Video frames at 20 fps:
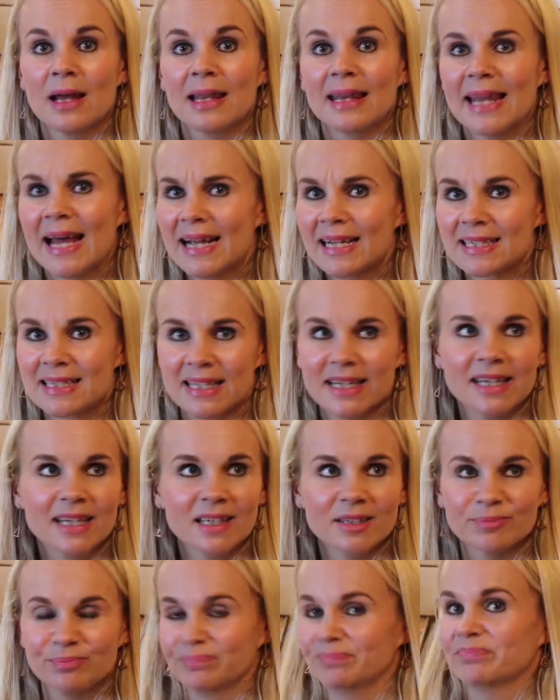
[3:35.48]

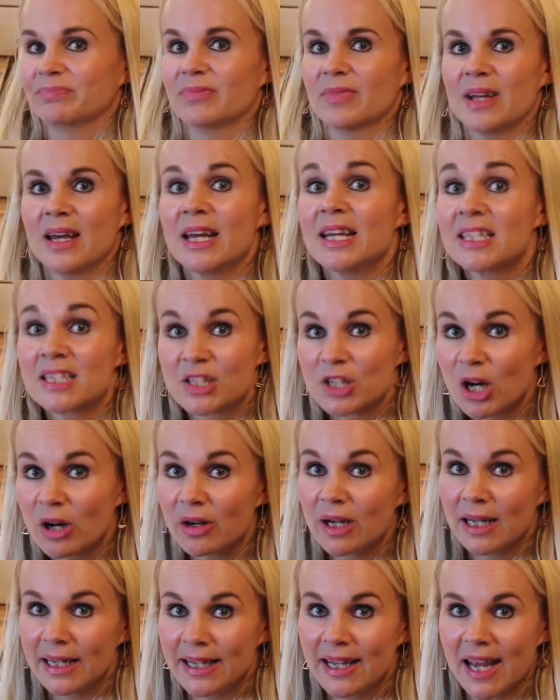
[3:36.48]
Lactic
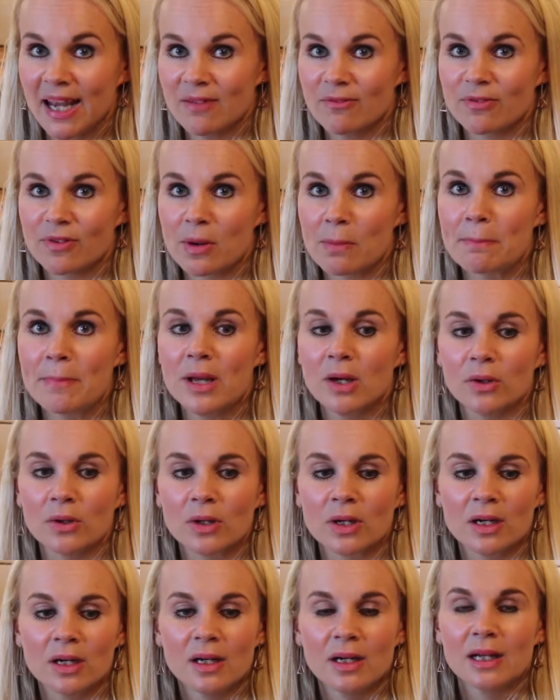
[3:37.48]
historically came from
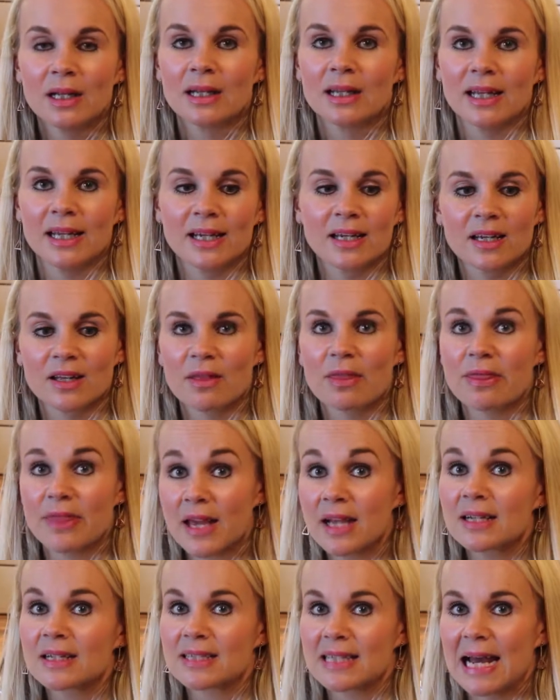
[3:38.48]
milk, like
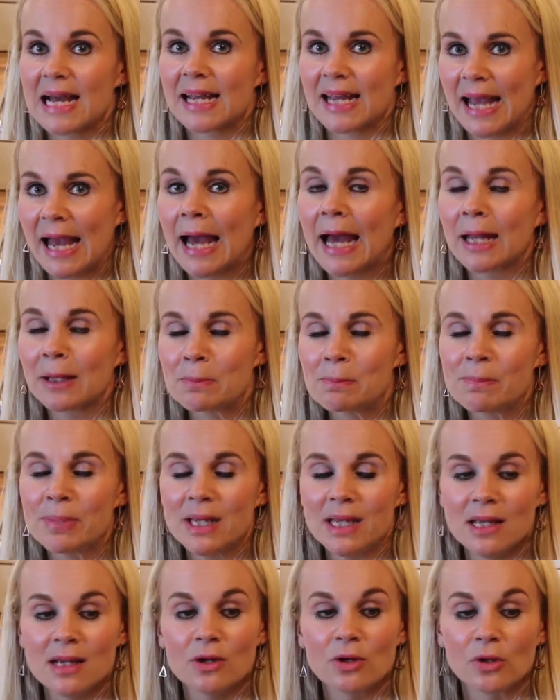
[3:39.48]
things that can
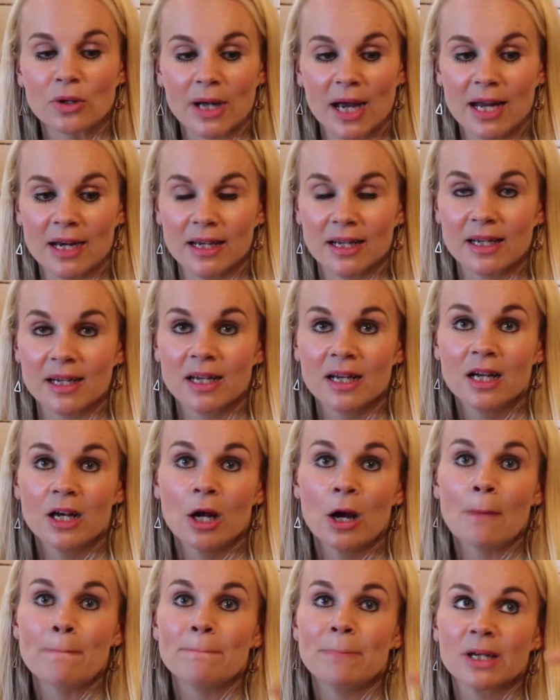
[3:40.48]
be organic.
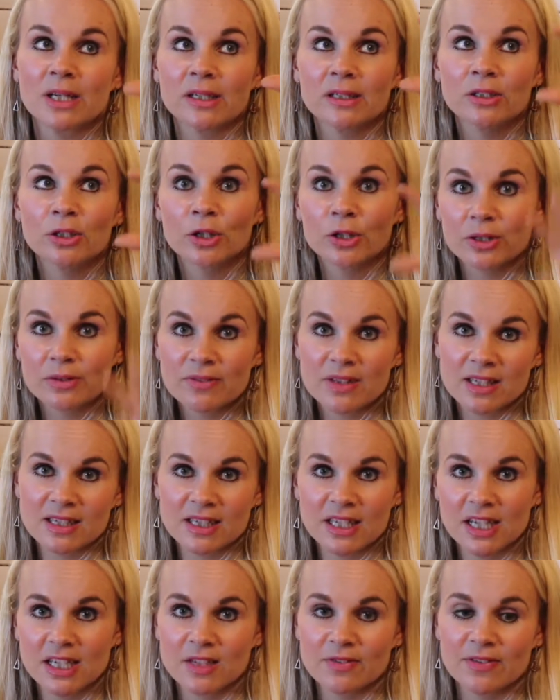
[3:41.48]
But a lot of the
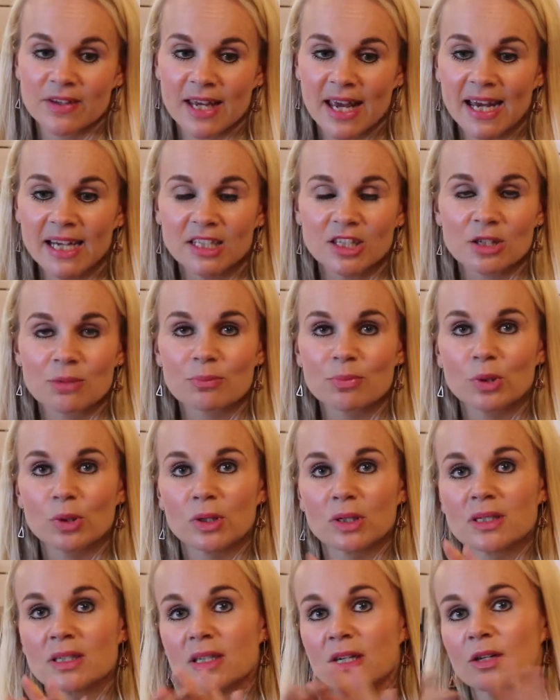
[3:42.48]
certification
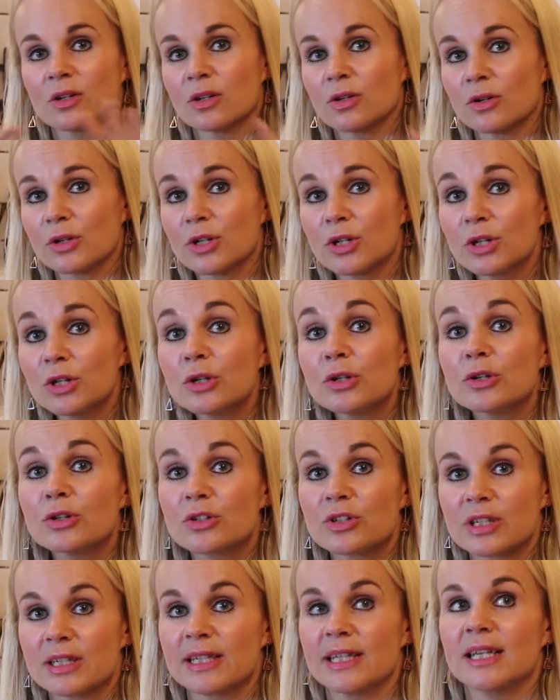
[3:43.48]
boards are not
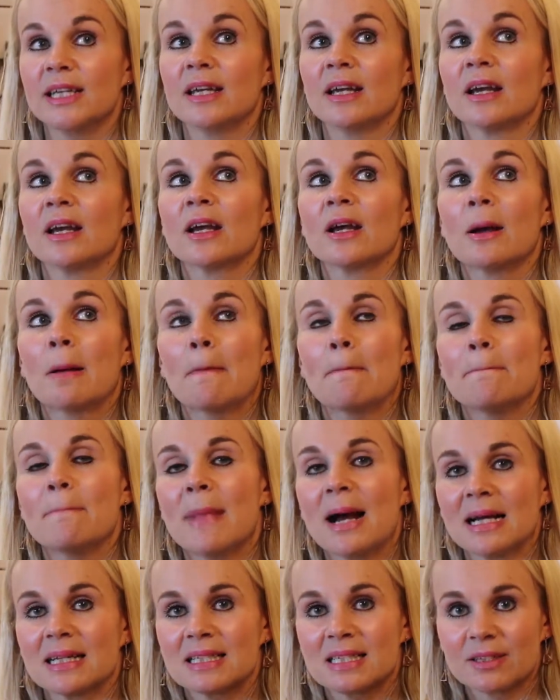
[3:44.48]
hugely
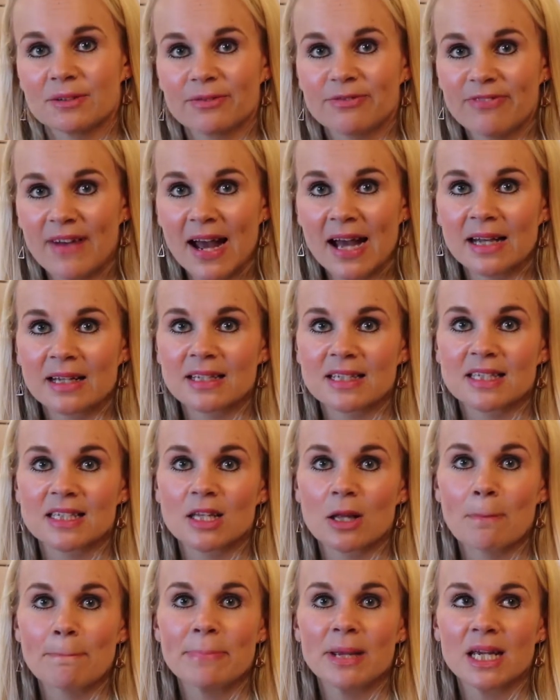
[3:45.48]
massive
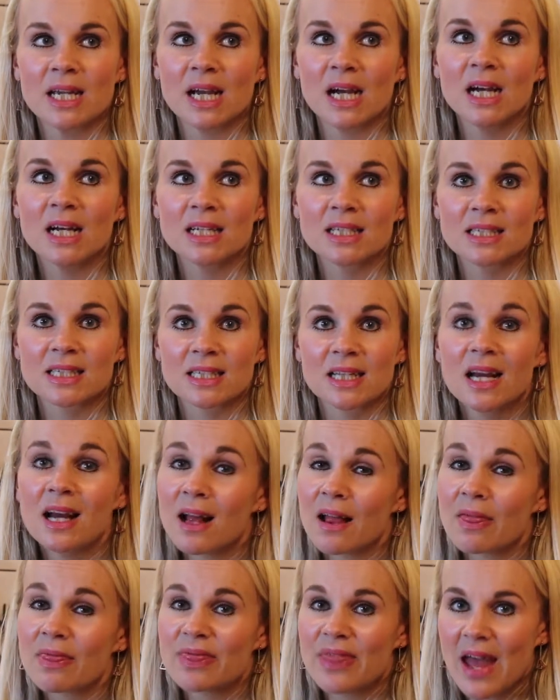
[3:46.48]
fans because
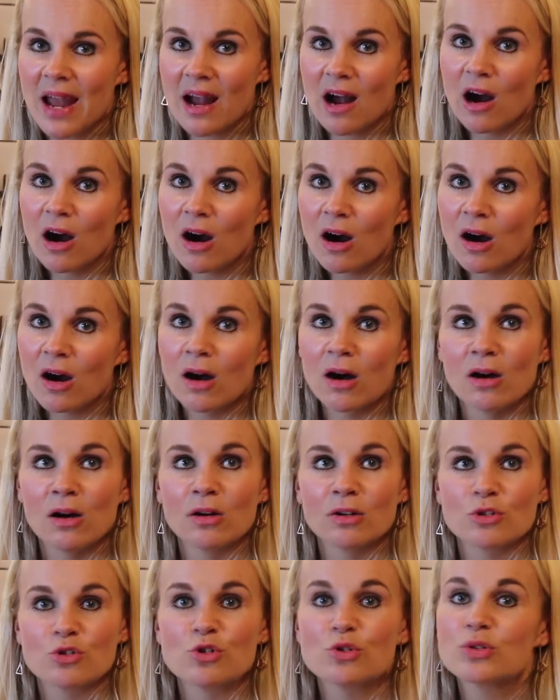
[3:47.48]
they
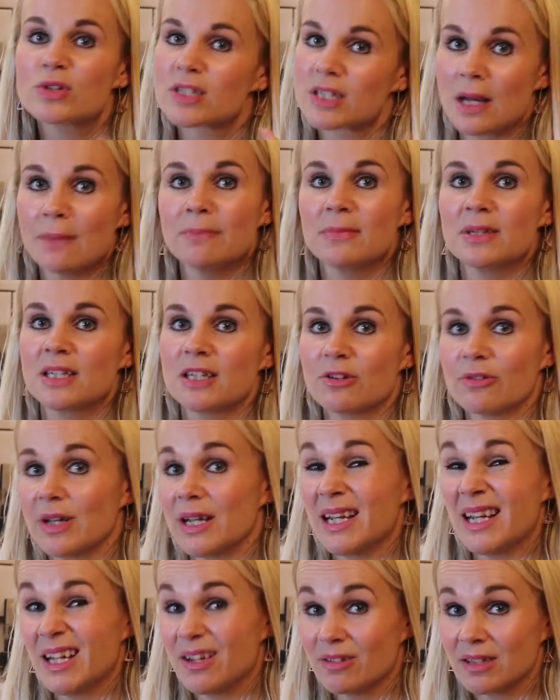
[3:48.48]
are, to some
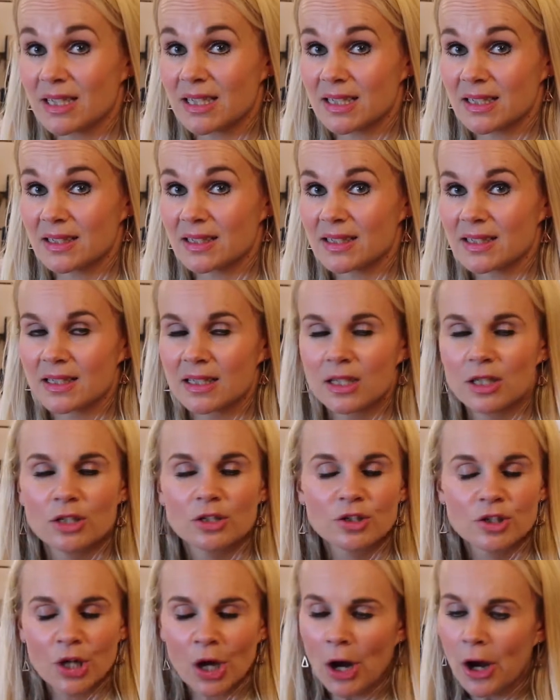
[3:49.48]
degree, irritants.
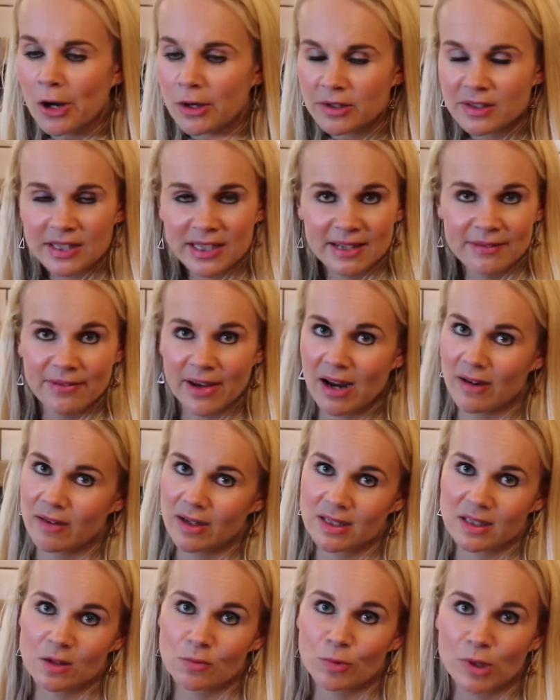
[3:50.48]
Totally
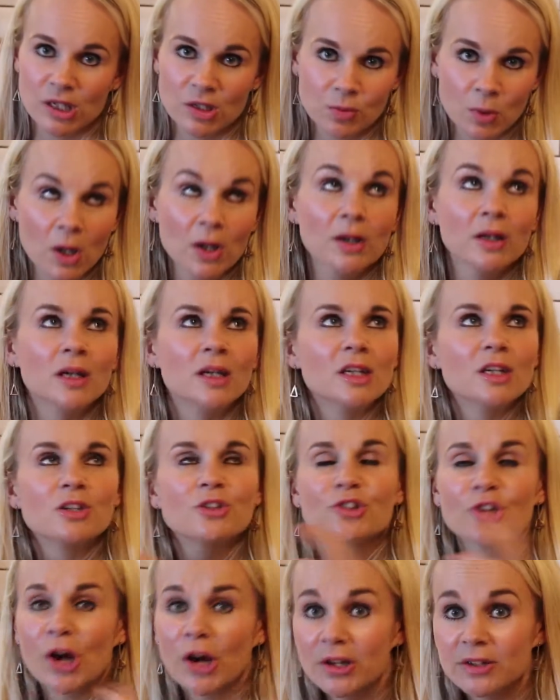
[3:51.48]
varies on which one,
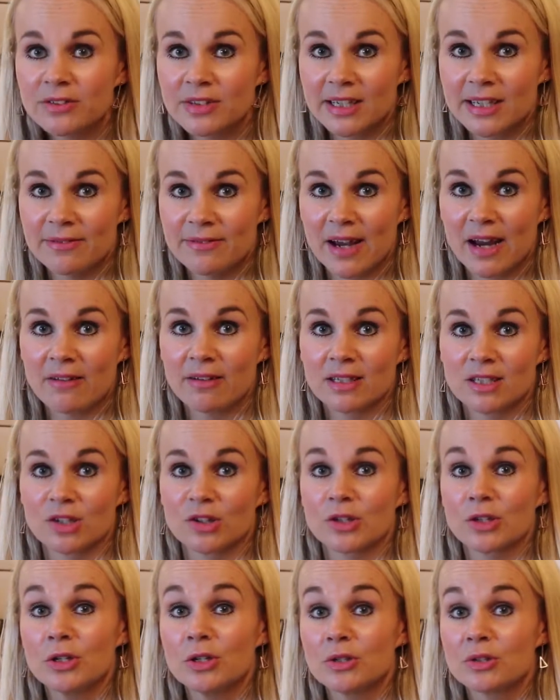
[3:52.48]
totally varies
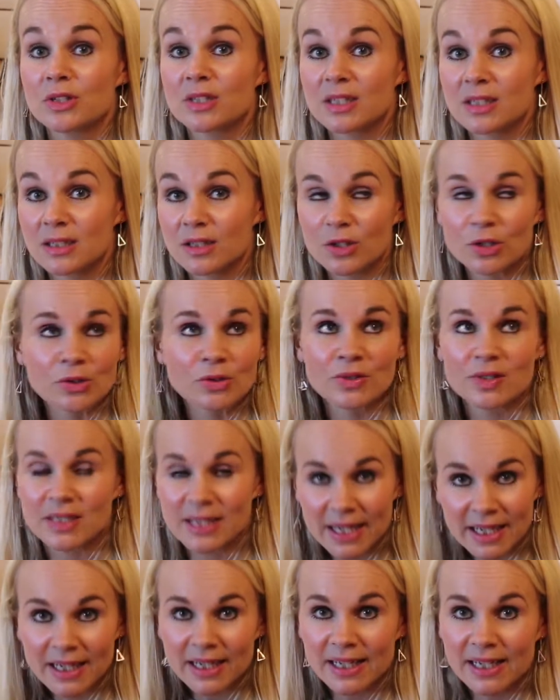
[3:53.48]
on whose
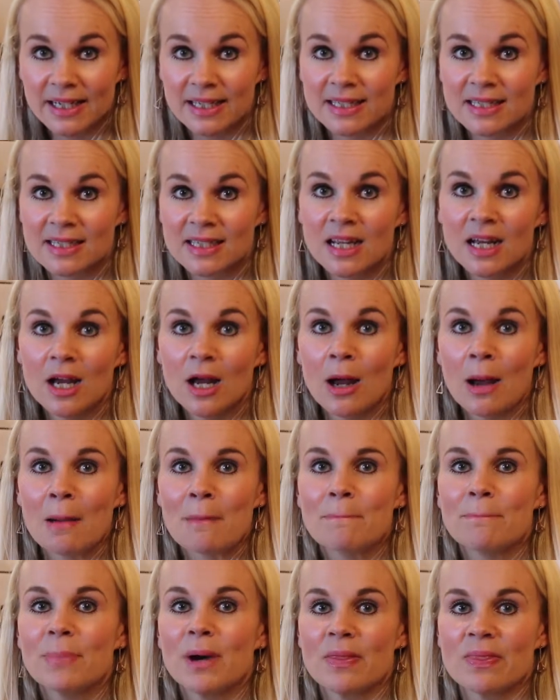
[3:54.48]
skin it is,
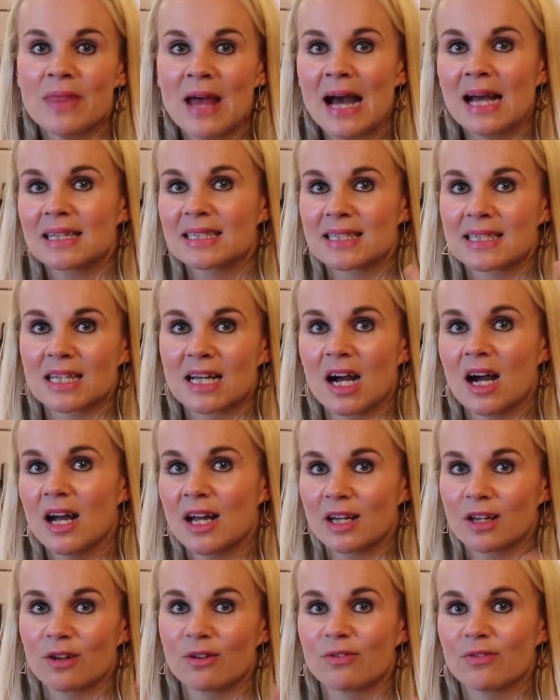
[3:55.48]
but that's the
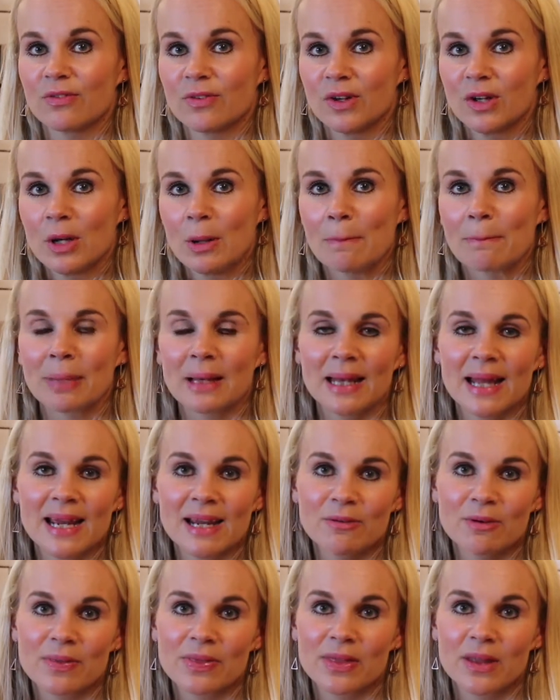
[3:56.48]
kind of
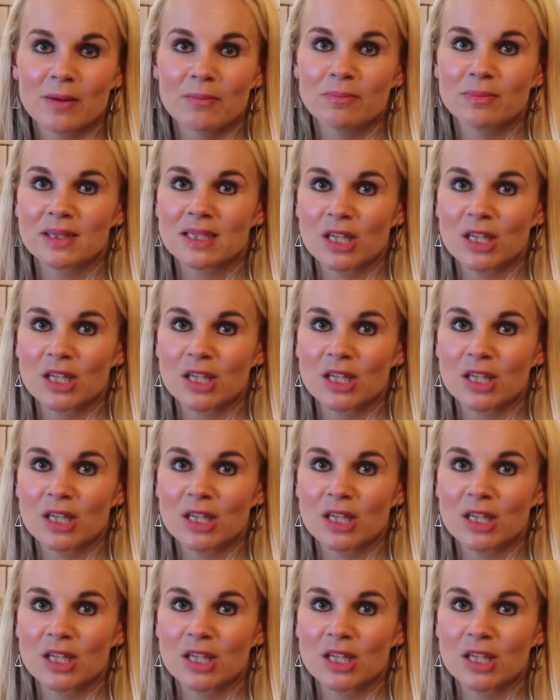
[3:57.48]
play with them.